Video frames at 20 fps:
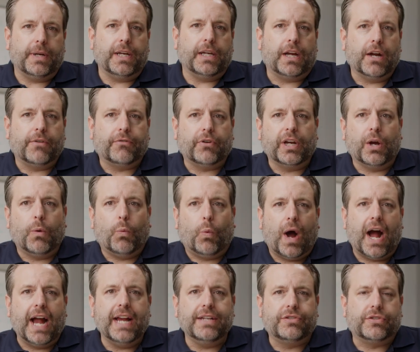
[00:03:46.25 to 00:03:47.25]
covering a
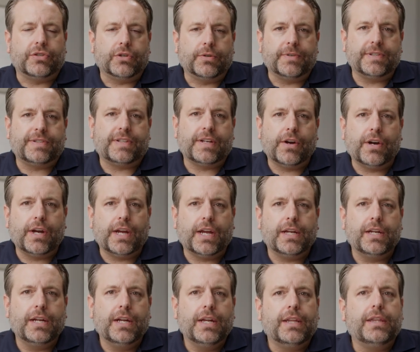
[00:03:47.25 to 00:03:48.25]
wide service
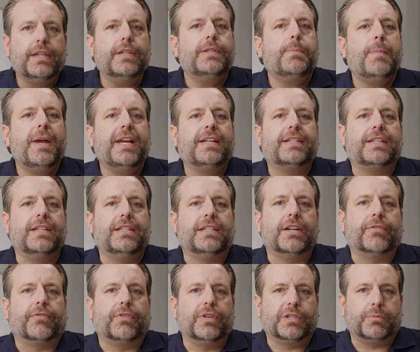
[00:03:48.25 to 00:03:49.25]
area, this makes the
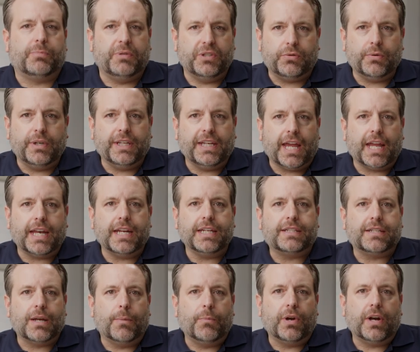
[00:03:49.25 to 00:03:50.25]
difference between getting
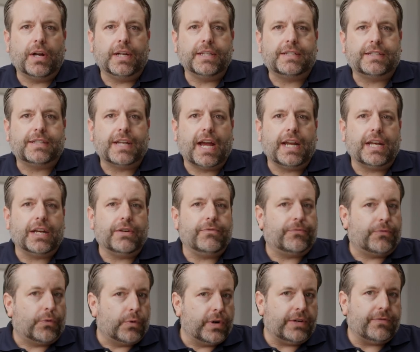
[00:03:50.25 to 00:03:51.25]
someone on site in
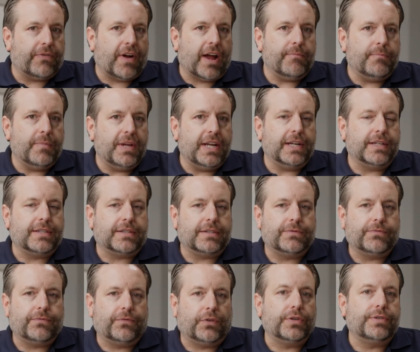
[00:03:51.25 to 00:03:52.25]
45
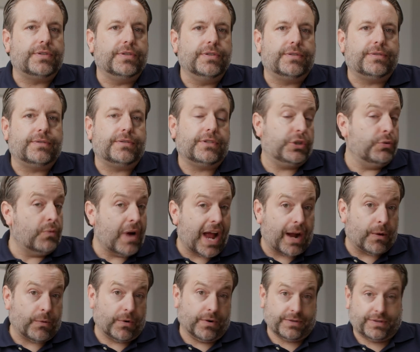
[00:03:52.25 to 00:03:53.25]
minutes versus 2
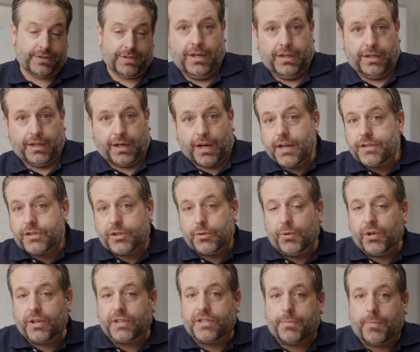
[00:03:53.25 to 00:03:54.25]
hours. The
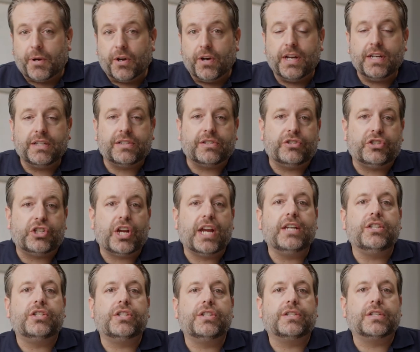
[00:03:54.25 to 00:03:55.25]
customer experience changes